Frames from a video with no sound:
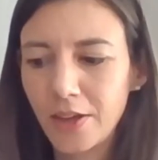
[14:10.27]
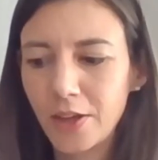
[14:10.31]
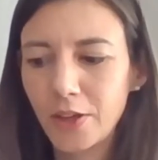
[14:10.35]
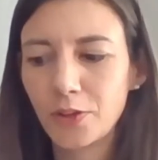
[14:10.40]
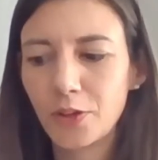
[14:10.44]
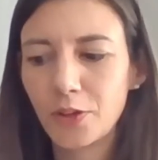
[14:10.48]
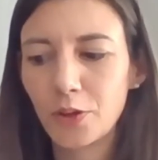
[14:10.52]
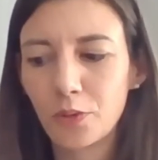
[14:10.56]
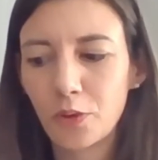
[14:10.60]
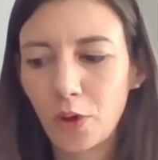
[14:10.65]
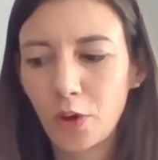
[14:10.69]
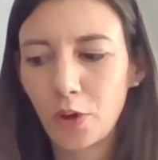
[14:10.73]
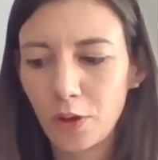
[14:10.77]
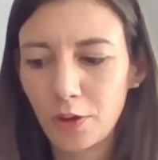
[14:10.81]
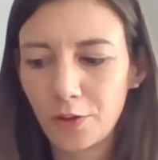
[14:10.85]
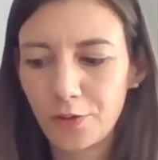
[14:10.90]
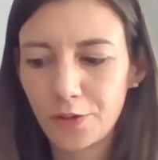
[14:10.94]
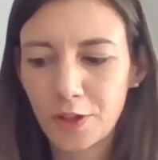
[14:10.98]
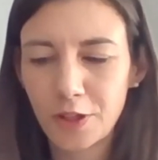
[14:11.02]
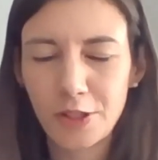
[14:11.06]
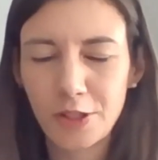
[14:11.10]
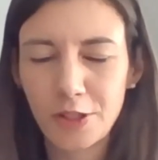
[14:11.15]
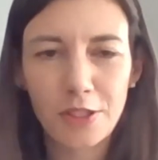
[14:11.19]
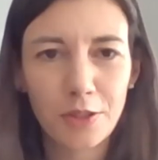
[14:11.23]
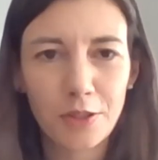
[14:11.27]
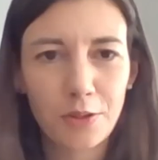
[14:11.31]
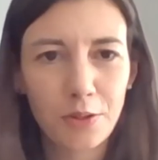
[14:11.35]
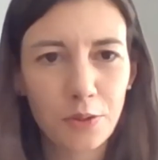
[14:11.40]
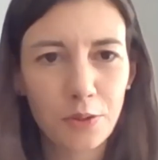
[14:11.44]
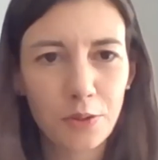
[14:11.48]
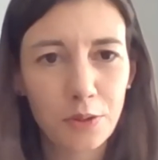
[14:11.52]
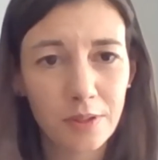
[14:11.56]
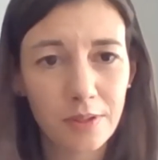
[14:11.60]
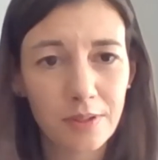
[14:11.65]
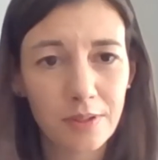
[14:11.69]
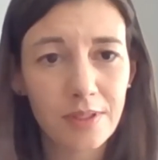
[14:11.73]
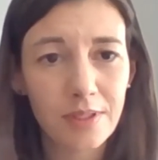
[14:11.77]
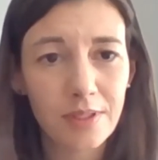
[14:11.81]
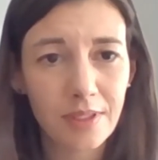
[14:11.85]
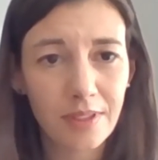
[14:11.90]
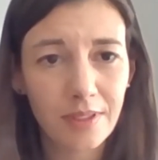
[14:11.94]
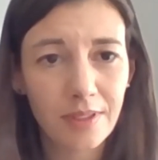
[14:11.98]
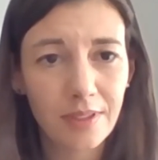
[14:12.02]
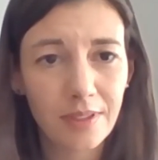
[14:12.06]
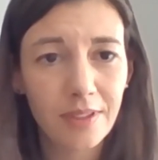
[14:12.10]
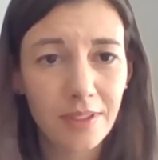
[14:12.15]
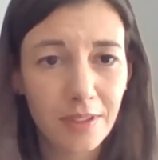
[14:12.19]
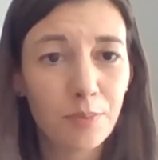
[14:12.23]
the role of constitutions
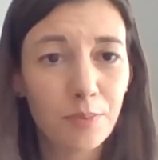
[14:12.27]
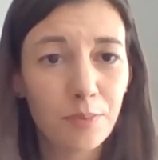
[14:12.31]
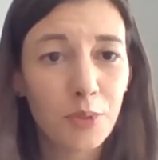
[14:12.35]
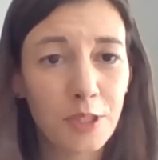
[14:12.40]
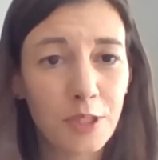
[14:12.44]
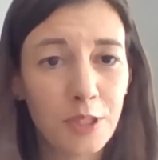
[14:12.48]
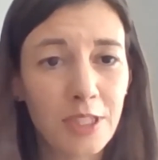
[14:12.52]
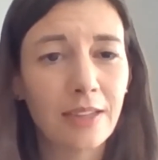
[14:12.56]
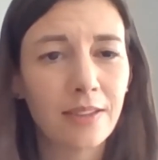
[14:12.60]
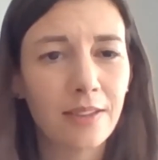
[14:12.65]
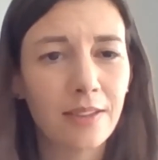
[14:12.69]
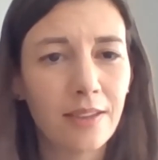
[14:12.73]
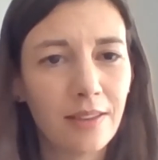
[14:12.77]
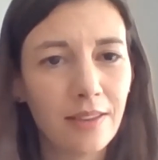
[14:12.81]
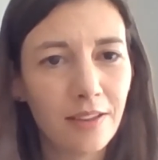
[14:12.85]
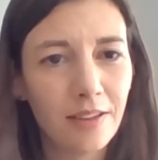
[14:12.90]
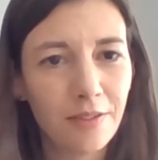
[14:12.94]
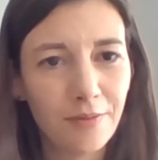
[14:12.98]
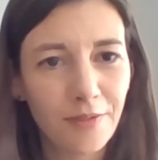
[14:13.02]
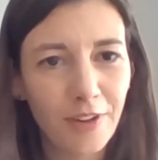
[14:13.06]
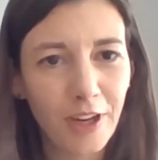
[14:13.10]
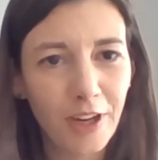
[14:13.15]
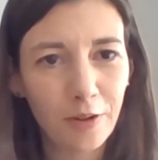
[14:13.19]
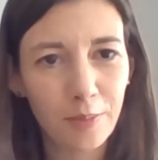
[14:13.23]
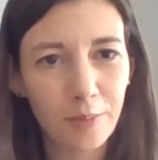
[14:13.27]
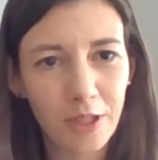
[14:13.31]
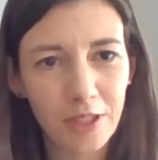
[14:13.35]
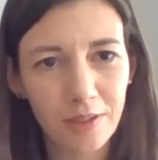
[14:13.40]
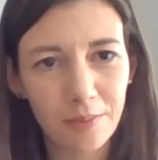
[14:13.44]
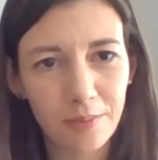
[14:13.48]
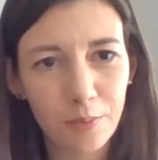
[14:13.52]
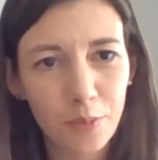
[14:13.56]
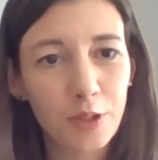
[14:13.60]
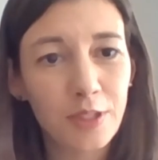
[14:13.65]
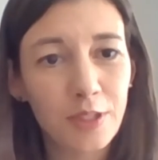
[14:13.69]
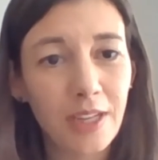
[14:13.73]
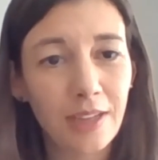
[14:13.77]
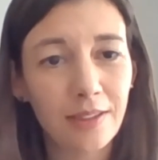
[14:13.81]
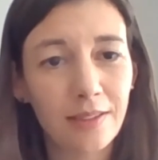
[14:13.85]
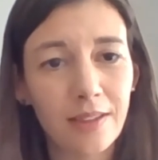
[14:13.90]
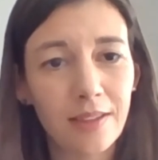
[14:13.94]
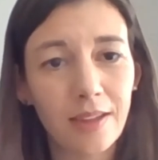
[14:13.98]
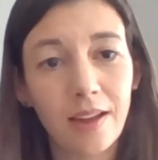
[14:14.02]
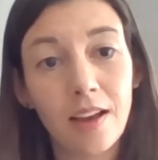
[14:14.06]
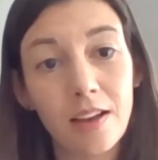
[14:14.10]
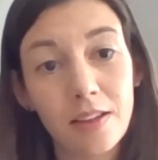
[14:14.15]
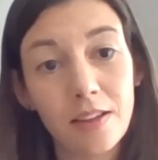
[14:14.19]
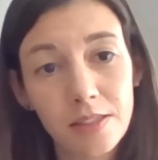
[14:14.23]
in protecting the environment and
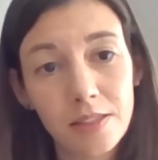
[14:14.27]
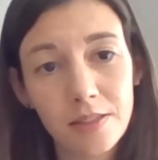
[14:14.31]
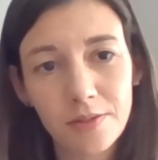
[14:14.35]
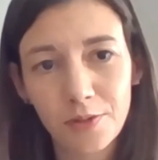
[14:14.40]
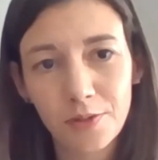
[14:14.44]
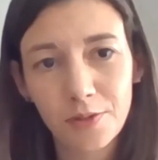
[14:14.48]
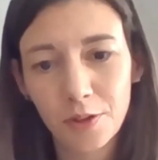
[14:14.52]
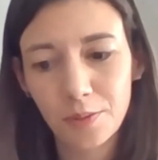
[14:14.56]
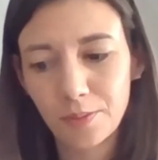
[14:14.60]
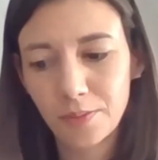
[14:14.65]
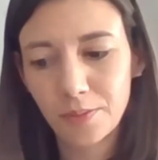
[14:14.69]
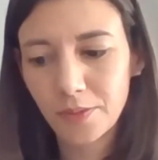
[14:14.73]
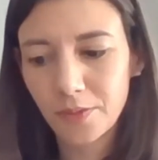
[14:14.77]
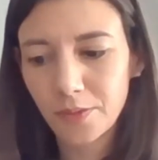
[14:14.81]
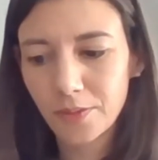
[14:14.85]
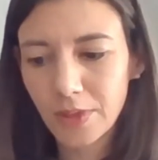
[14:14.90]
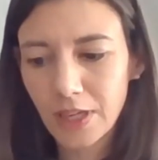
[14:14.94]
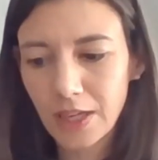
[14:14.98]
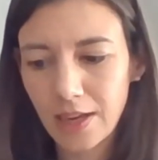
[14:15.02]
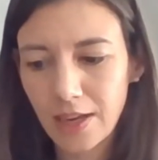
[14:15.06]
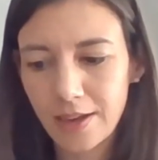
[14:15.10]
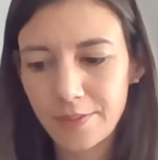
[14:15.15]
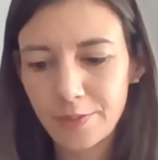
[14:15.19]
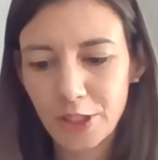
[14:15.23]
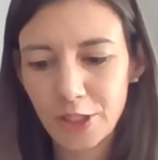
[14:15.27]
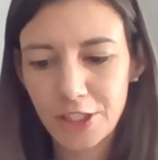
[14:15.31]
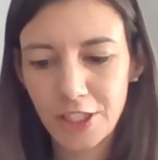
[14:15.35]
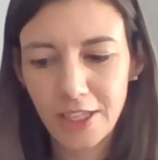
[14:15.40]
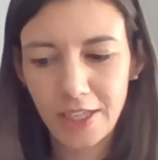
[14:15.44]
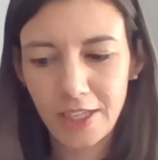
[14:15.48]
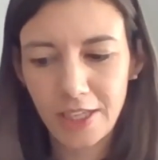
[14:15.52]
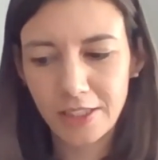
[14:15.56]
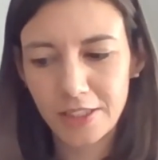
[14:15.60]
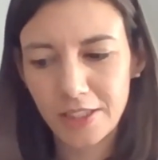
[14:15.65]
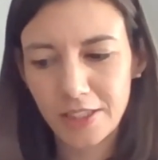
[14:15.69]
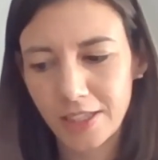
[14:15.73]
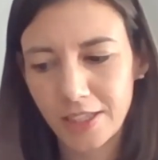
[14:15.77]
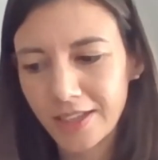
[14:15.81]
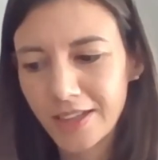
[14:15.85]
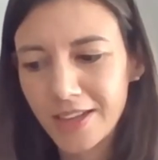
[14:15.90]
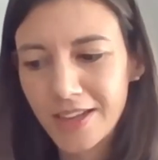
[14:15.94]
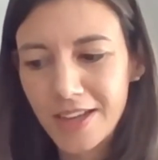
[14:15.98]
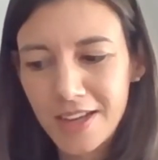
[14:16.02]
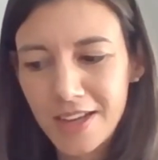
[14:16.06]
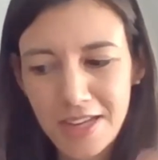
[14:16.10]
protecting us from climate change, and